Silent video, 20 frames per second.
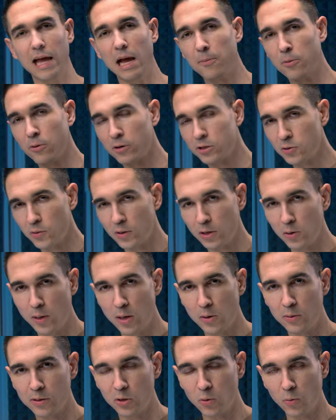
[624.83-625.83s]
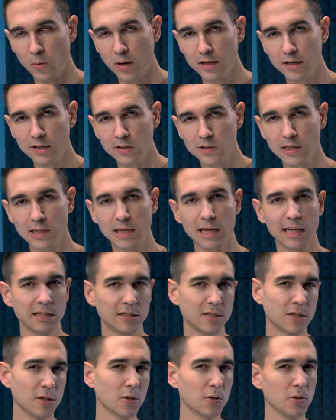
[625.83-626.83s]
the app works really well when you want to use it,
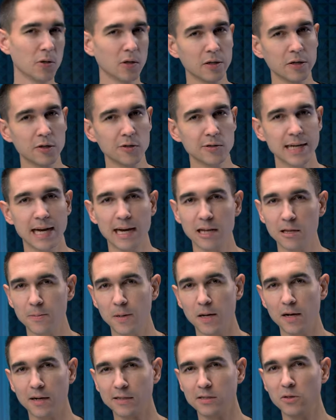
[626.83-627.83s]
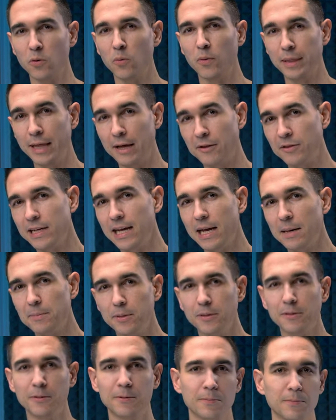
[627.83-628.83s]
and two, you can use it out of the box without the app.
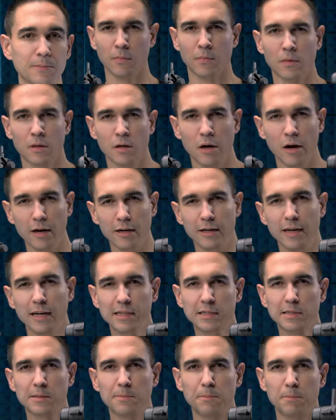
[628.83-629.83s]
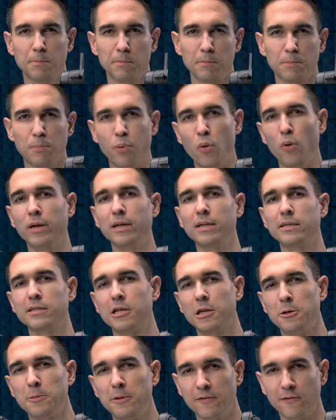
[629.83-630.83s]
All right, next point is
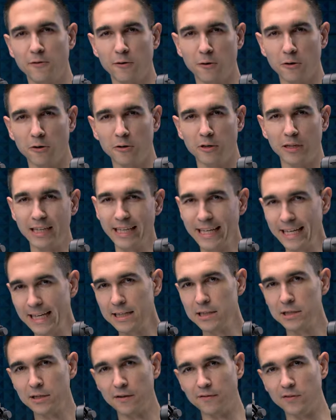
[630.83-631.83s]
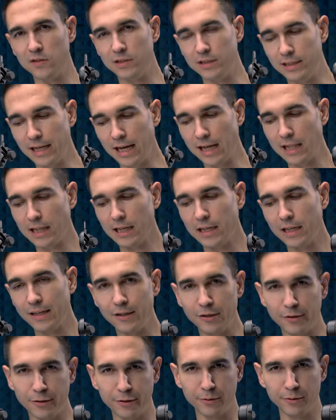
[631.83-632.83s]
going to be for the ease of daily
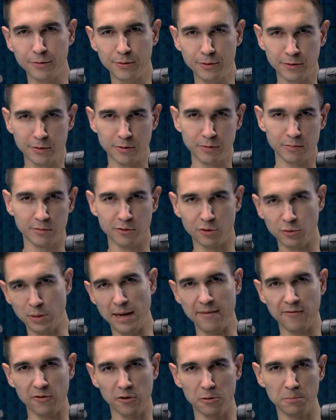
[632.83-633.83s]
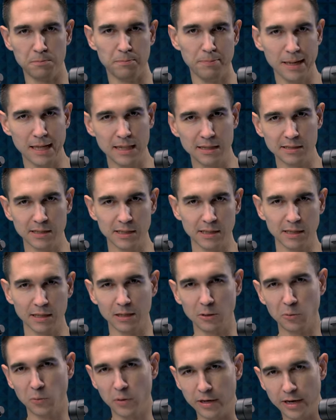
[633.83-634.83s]
use, travel, balancing,
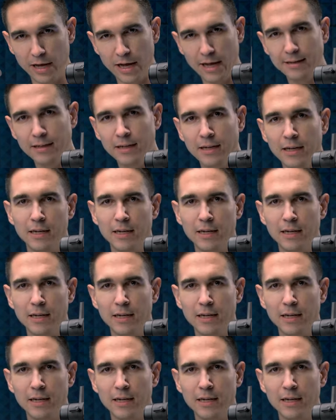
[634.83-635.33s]
and whatnot.